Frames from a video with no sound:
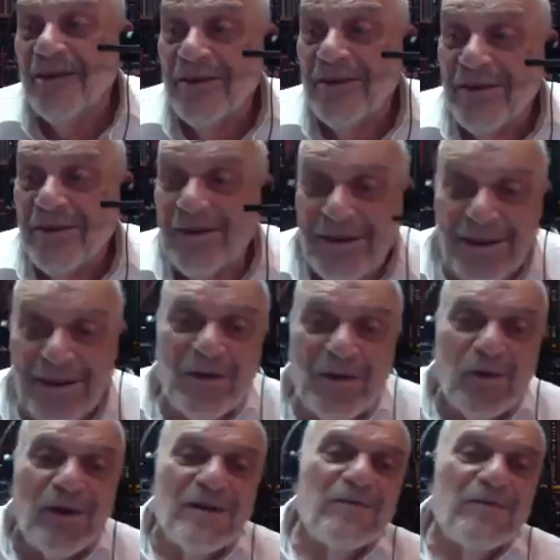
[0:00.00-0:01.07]
there's like the
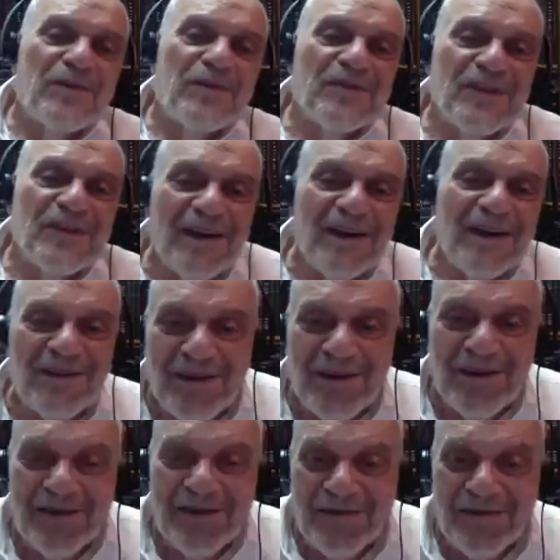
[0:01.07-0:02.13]
1%
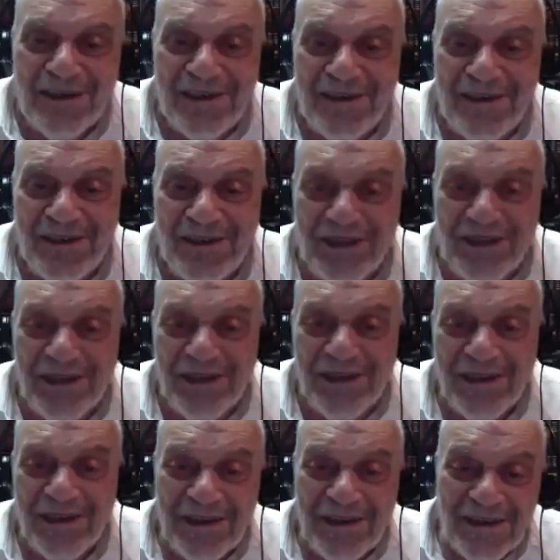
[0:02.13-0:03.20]
that's rich,
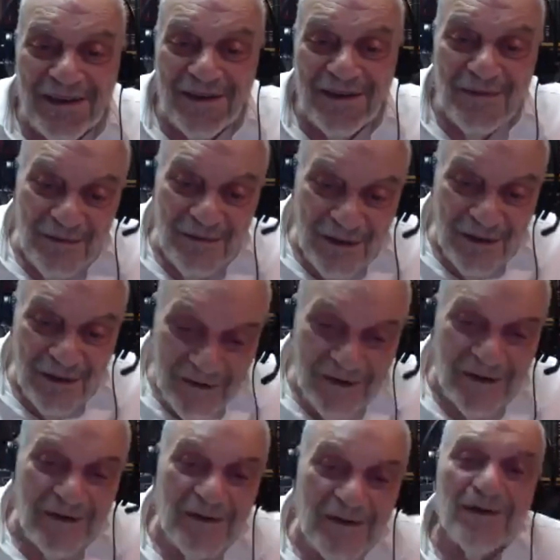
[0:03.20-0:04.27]
but most
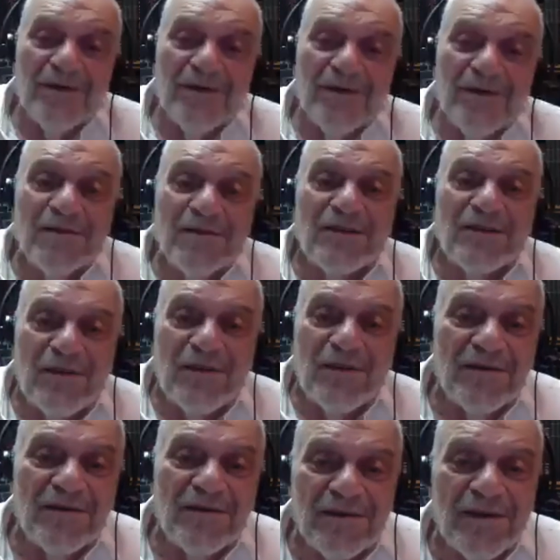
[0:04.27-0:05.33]
of the world
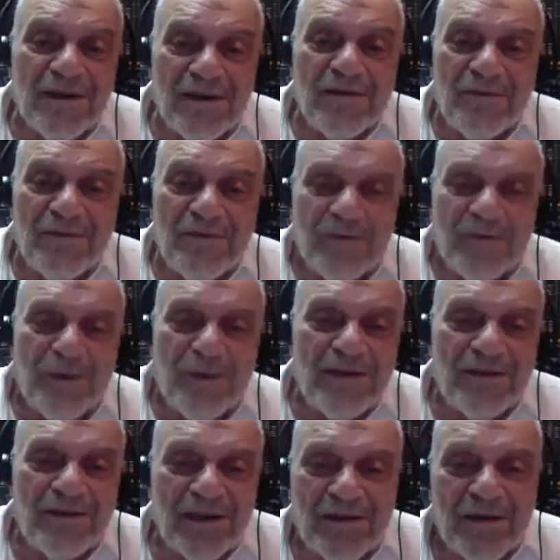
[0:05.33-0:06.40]
struggles, from
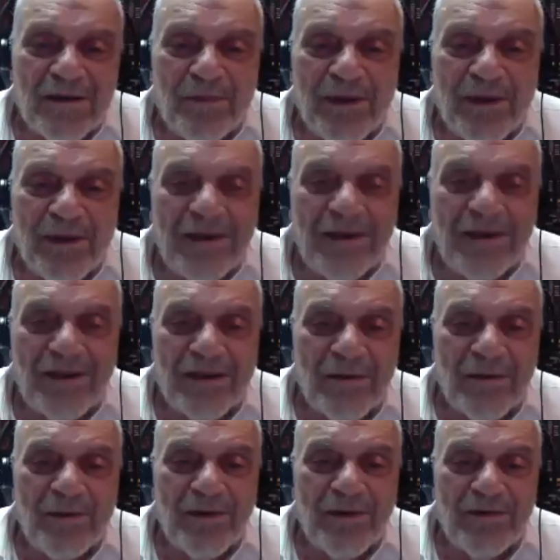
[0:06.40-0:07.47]
paycheck to paycheck
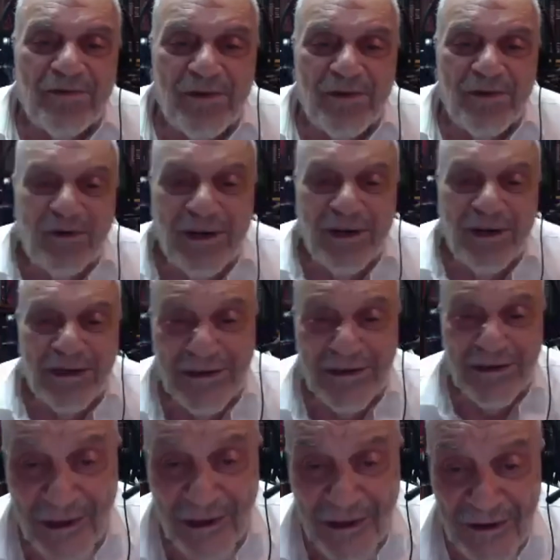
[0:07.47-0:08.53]
to put food on the
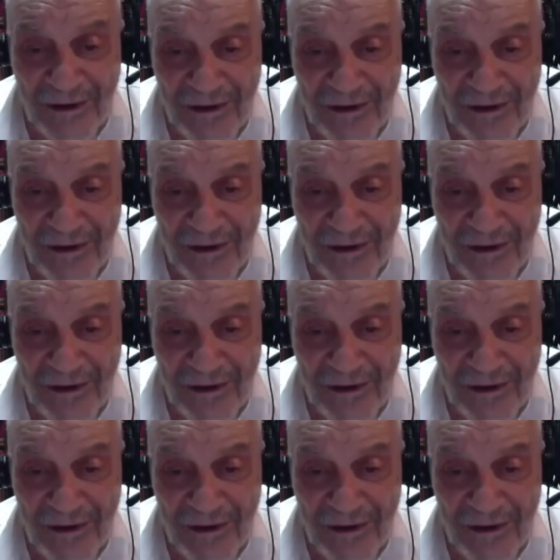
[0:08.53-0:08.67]
table.